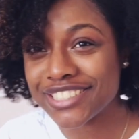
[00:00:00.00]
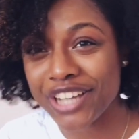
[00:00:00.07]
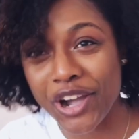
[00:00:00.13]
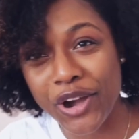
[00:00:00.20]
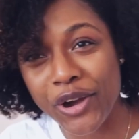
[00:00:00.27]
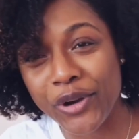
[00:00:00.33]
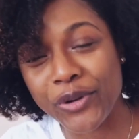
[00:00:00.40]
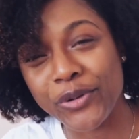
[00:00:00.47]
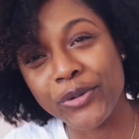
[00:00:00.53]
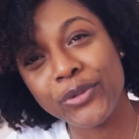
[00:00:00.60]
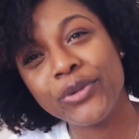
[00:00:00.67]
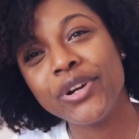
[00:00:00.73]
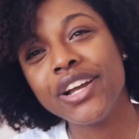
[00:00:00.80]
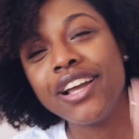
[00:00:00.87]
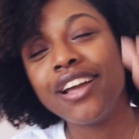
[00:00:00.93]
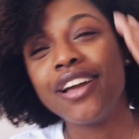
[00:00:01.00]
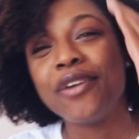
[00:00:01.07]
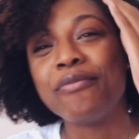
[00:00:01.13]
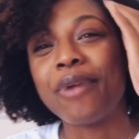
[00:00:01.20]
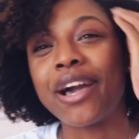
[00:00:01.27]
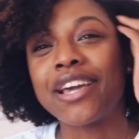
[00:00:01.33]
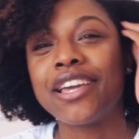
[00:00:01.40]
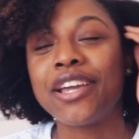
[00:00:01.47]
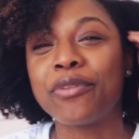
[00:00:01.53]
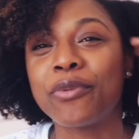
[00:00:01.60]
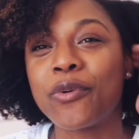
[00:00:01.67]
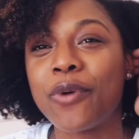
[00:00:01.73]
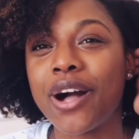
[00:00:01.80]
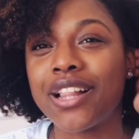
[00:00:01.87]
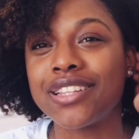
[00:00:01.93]
so my camera
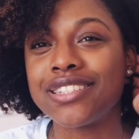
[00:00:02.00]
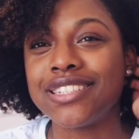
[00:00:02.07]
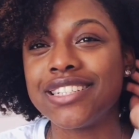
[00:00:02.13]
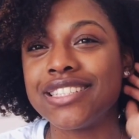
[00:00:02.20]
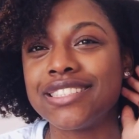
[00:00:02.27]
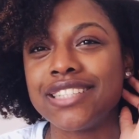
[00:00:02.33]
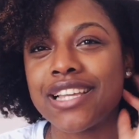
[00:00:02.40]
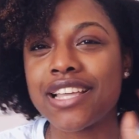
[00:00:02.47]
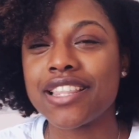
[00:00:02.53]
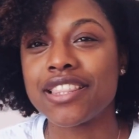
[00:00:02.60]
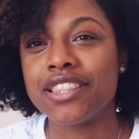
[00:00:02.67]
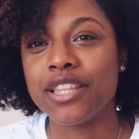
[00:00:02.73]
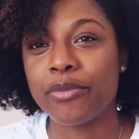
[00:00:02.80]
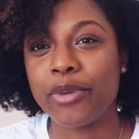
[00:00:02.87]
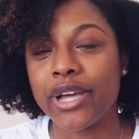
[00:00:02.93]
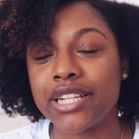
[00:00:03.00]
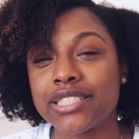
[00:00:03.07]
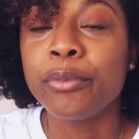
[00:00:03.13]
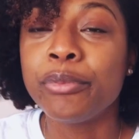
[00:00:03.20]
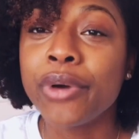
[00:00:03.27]
quality isn't the best.